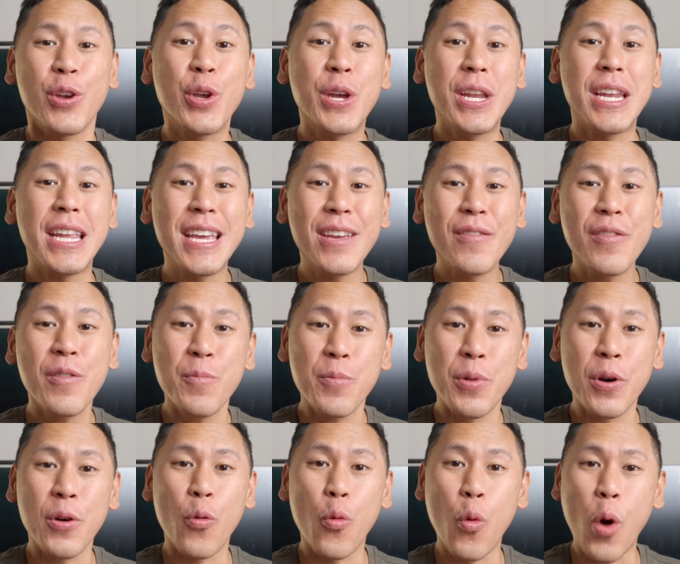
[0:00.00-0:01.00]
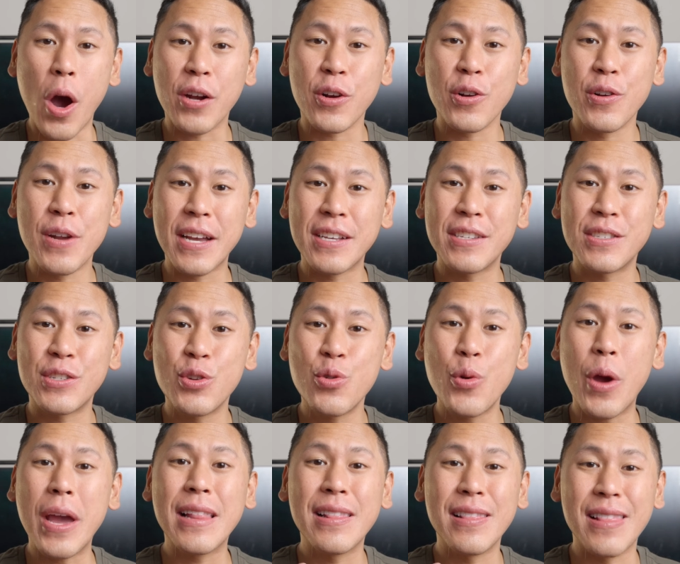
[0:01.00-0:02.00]
you can even put water next
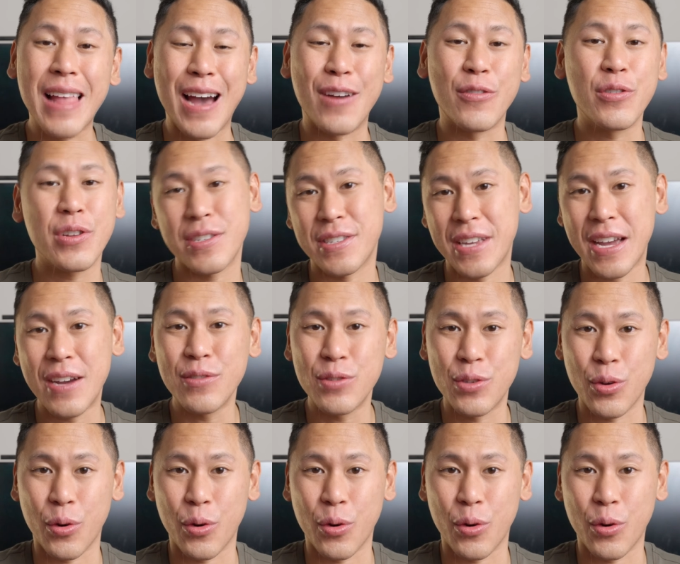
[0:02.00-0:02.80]
to a loud sound